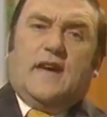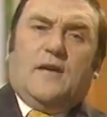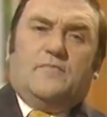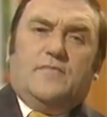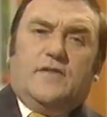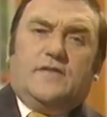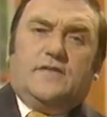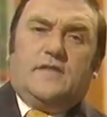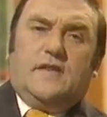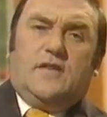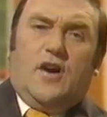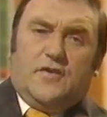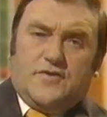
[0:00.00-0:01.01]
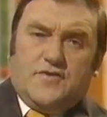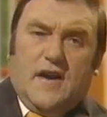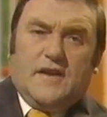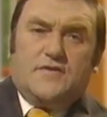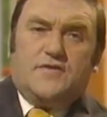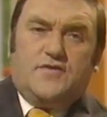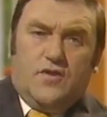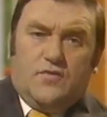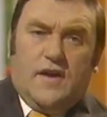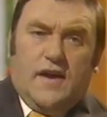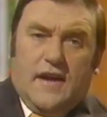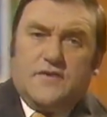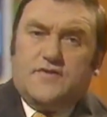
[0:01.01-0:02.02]
happen that contracts do
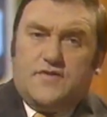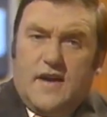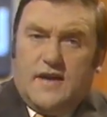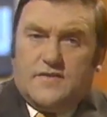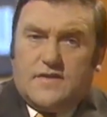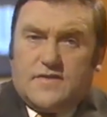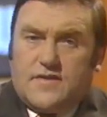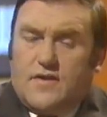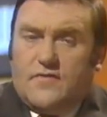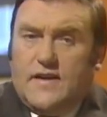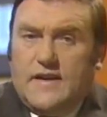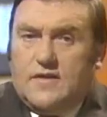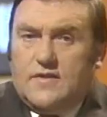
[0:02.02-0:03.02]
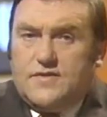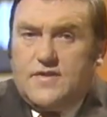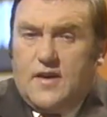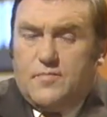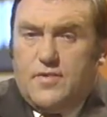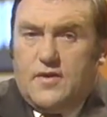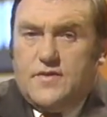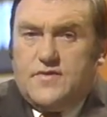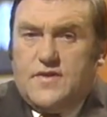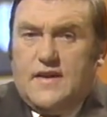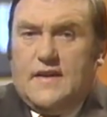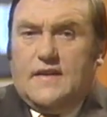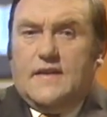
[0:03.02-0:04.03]
get exchanged instead of legal point
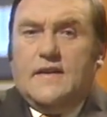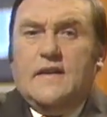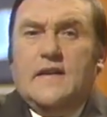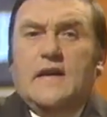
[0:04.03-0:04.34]
Charlie.